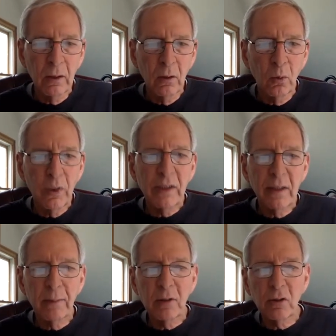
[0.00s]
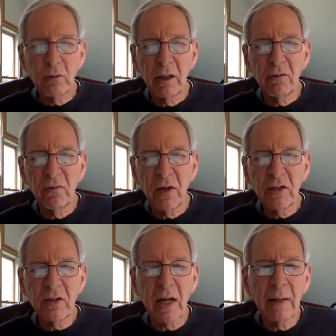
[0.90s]
We demonstrated
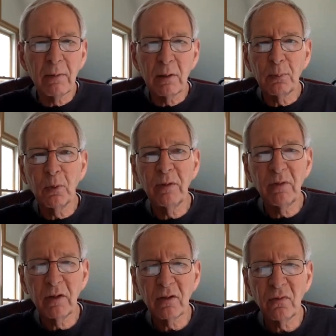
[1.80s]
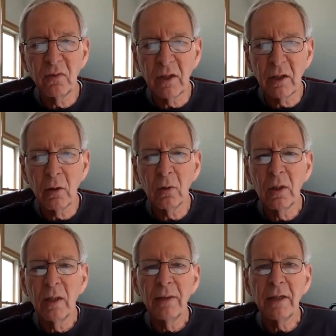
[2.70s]
FaceTime in a previous video
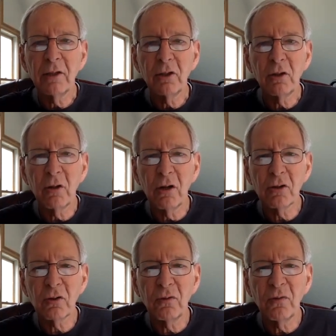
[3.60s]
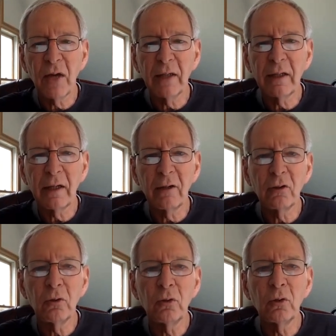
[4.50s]
that you can also find on our
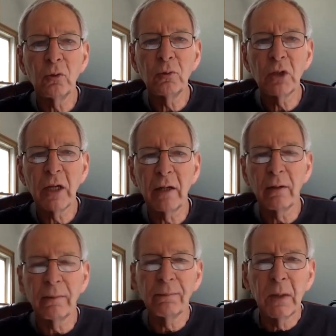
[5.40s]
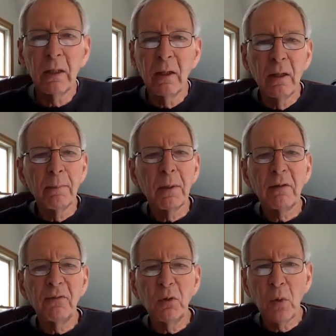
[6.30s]
YouTube channel. But
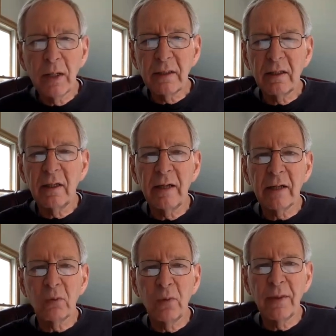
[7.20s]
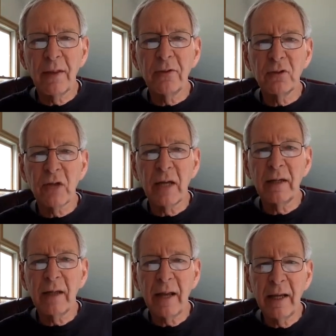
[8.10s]
if you want to connect with others
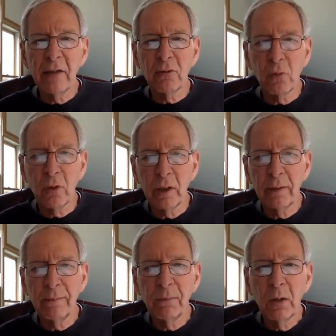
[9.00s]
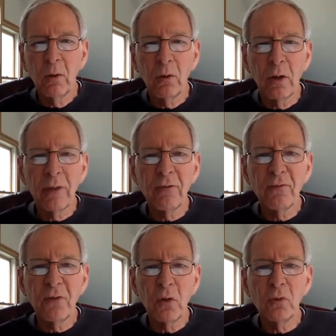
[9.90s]
on Android or other
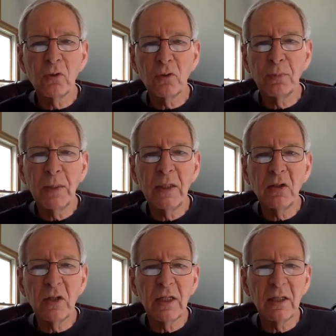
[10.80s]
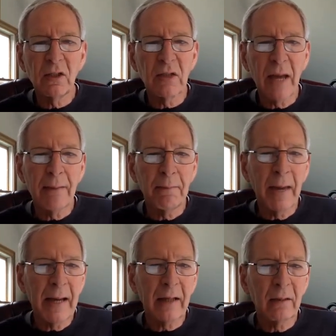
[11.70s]
phones or PCs, not
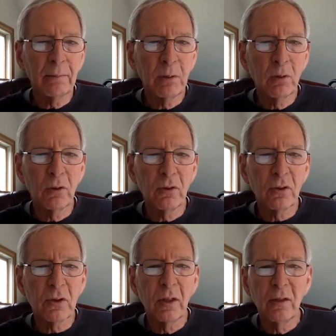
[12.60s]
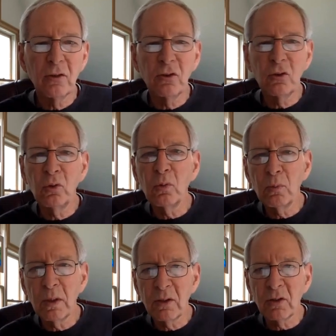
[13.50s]
Mac computers,
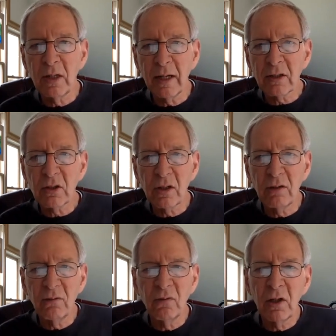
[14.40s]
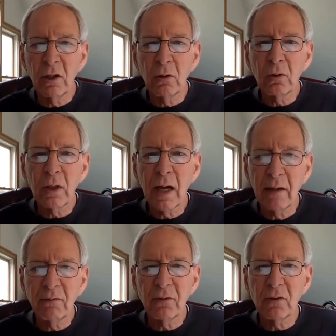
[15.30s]
Zoom is an excellent video
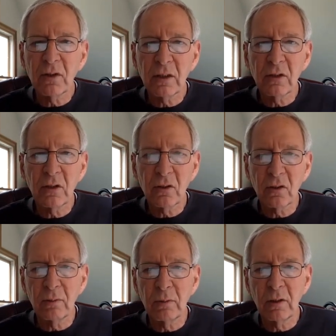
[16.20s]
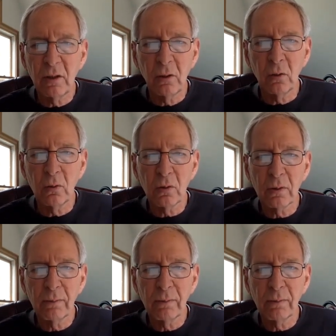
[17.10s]
conferencing system to use.